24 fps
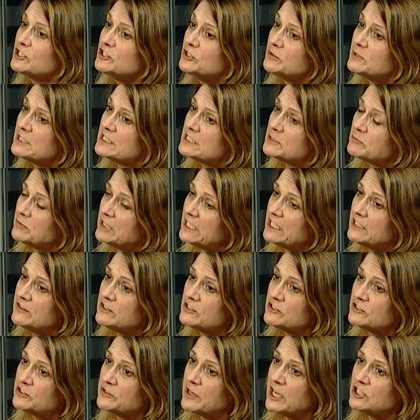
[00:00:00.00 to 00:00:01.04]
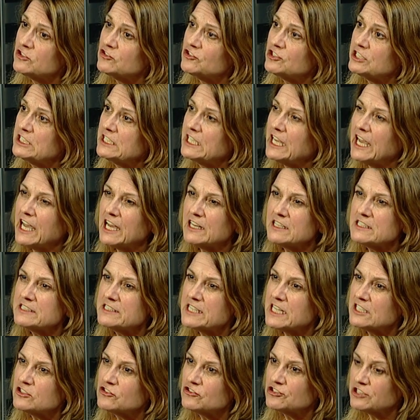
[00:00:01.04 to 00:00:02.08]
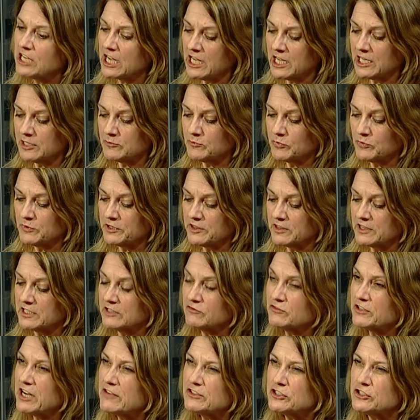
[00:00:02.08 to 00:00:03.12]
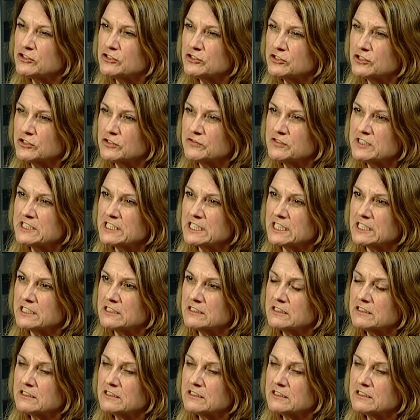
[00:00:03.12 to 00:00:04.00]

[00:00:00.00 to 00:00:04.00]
can you explain the strategy? How does that jibe with the revenues you've seen?